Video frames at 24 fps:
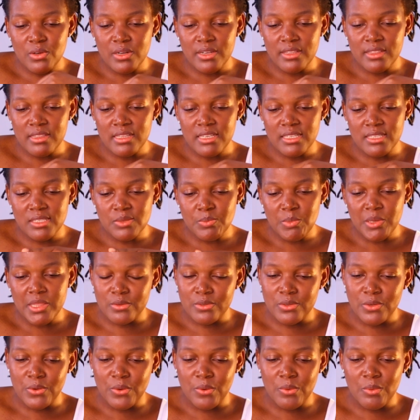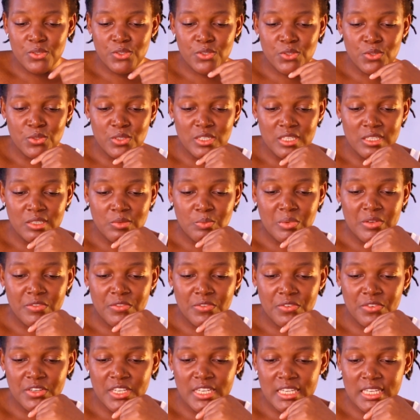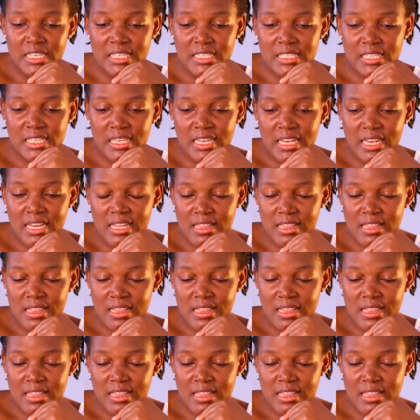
and this, but no, shouldn't be fit.